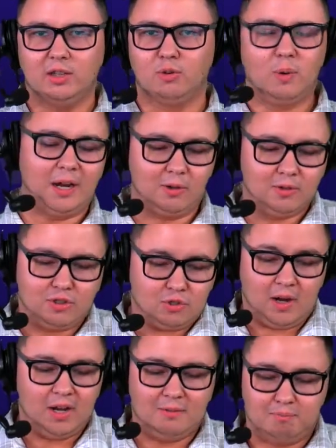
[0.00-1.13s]
the record
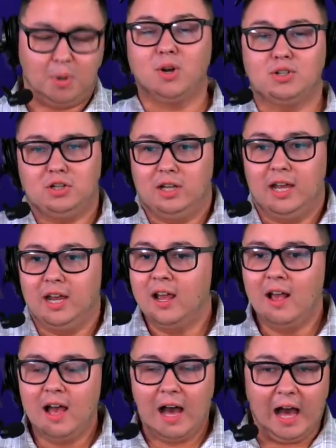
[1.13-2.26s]
straight. Personally,
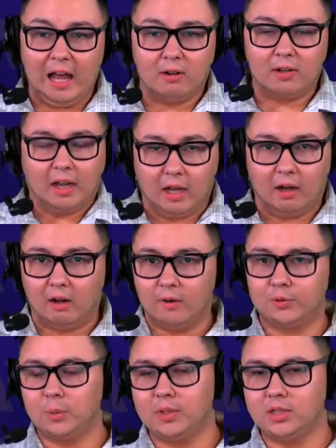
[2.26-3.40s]
I don't care if
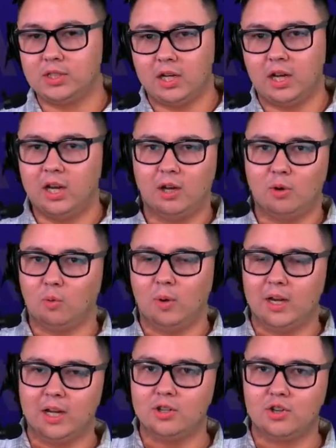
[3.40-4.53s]
it was a
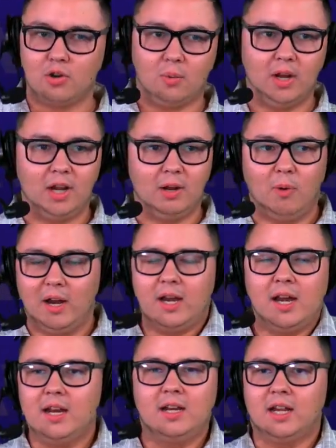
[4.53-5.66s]
re-injury, he
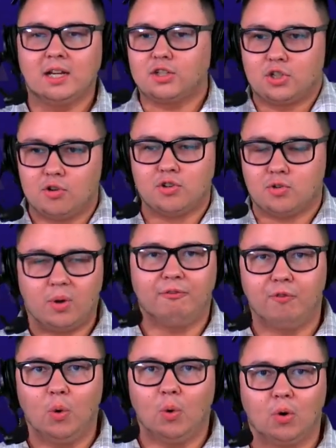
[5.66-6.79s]
needed to get surgery
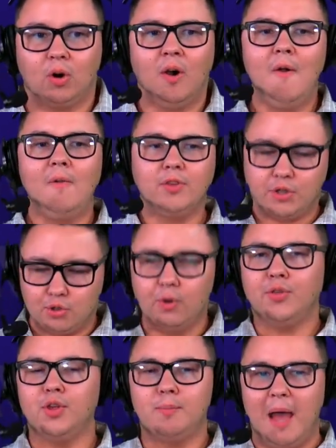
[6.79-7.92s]
for. The truth
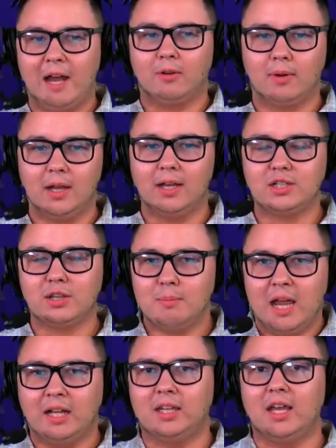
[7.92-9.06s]
of the matter is, the
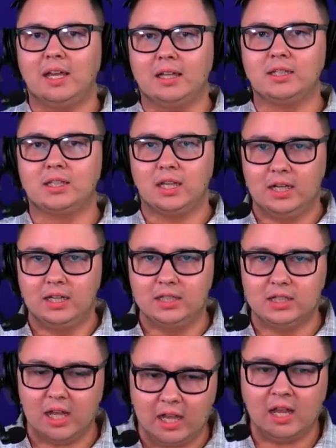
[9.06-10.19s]
main thing is that he's
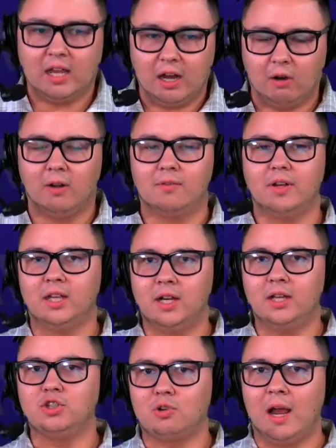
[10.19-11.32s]
taking care of it, that
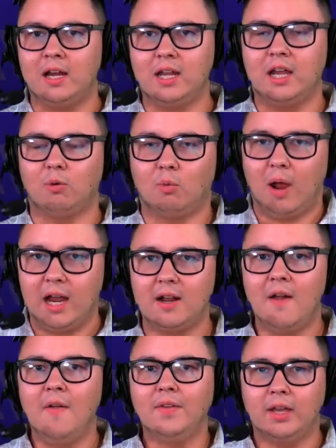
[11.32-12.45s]
he's trying to get right
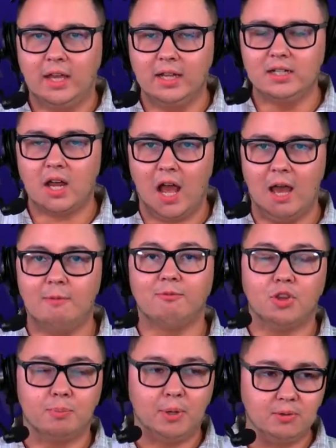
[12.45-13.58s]
in time for
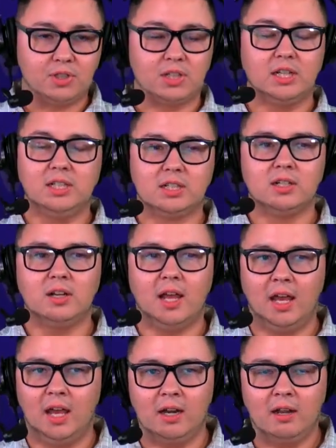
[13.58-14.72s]
the postseason.
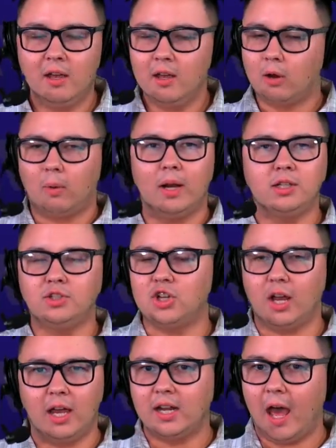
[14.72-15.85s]
And credit to
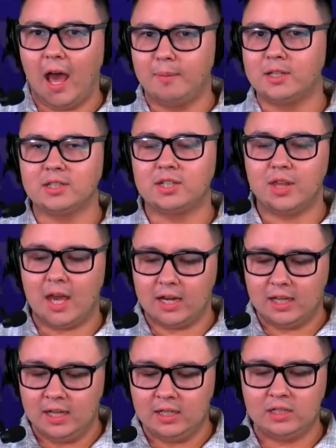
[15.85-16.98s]
J.K. Dobbins that
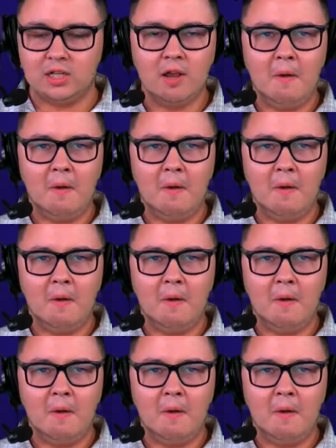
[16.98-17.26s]
he's